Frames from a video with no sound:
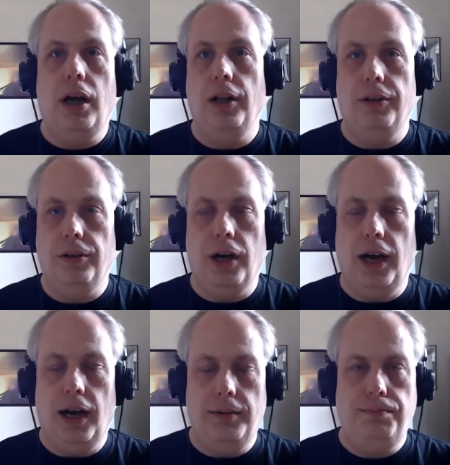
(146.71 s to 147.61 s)
other
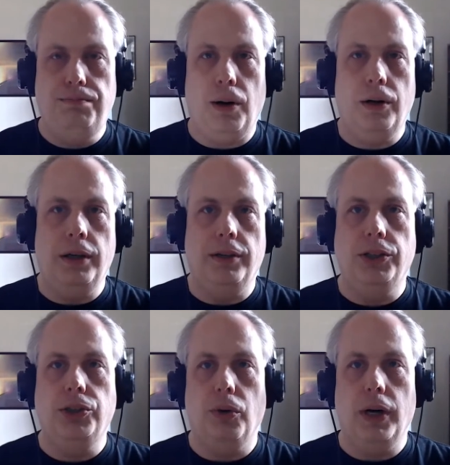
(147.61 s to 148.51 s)
uh, part of the
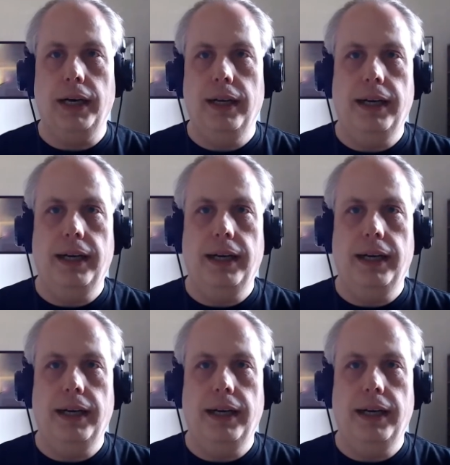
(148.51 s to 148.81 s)
story,